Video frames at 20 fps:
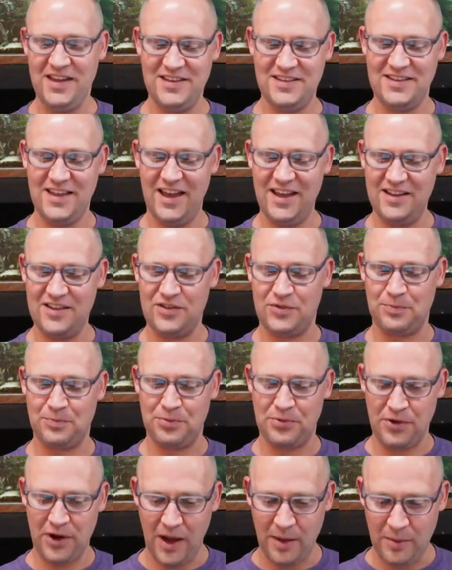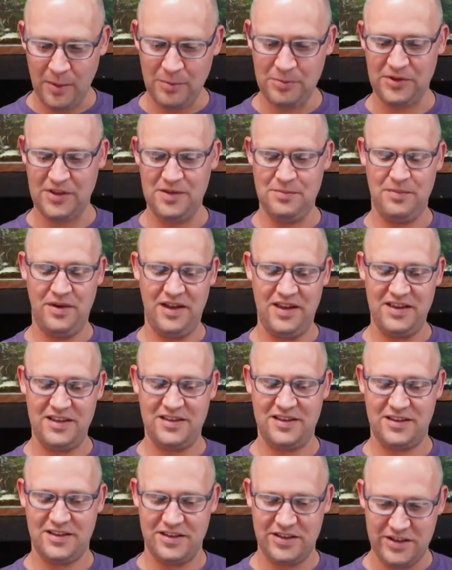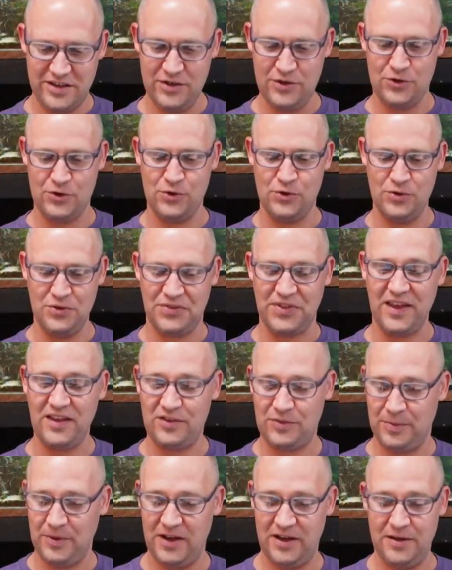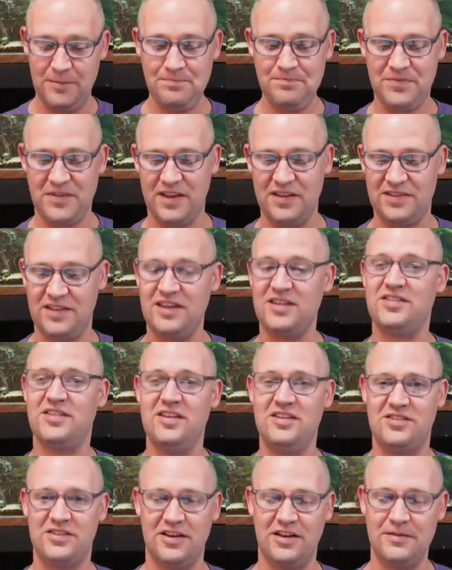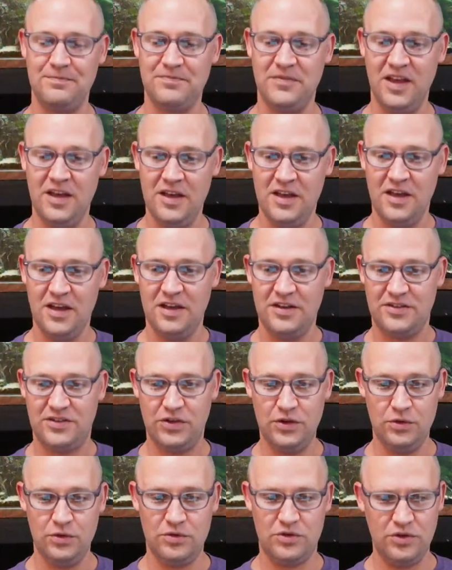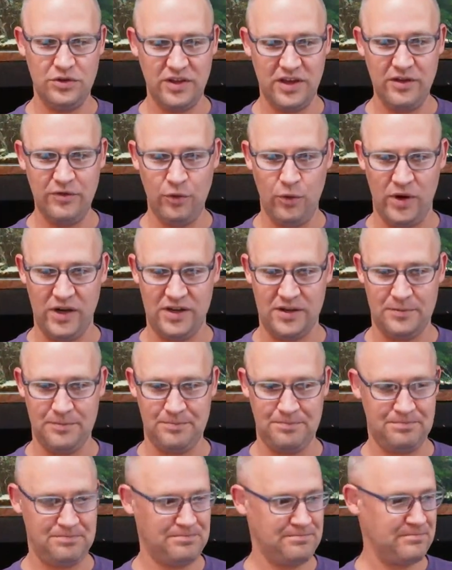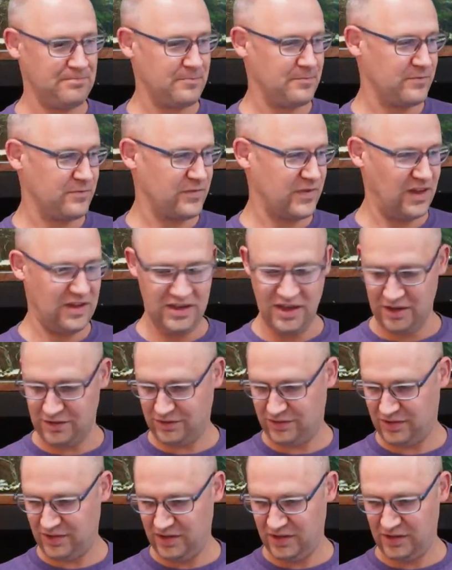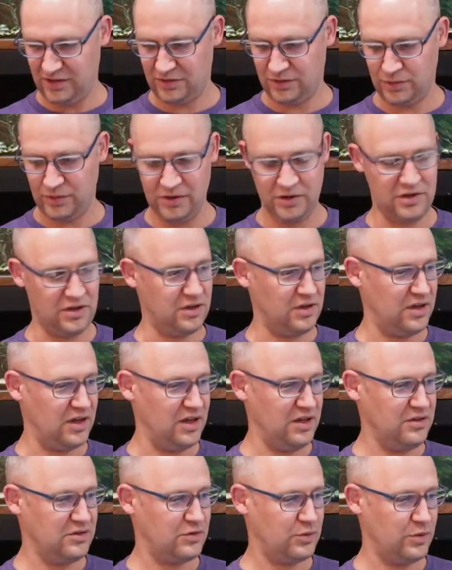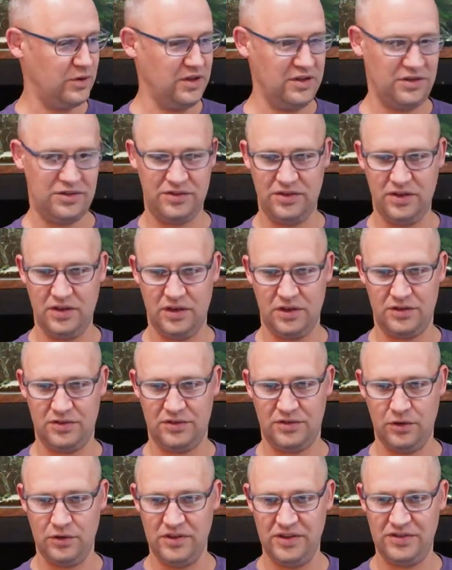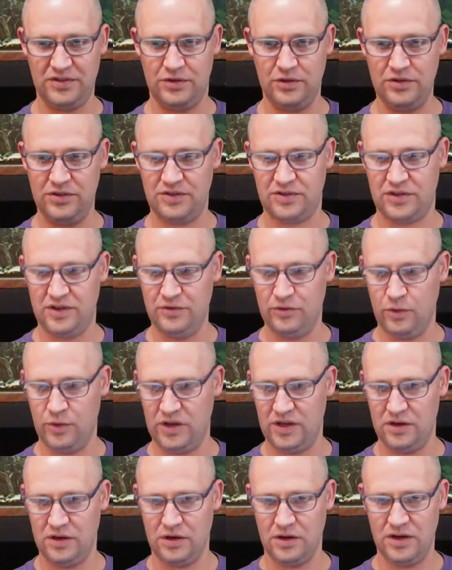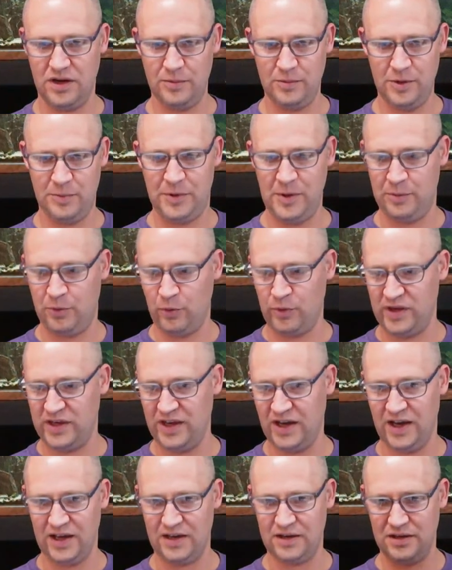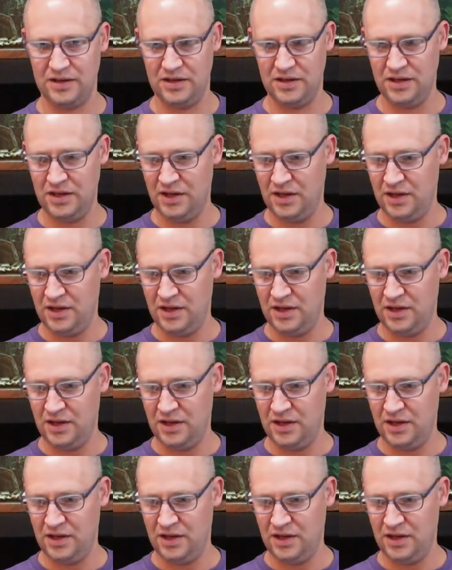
And that is probably my cue. Thanks, Bob, and thanks, T-Shot, to do the giveaway. Yes, it is. We're at 826. So let's do this giveaway here. How many people we got?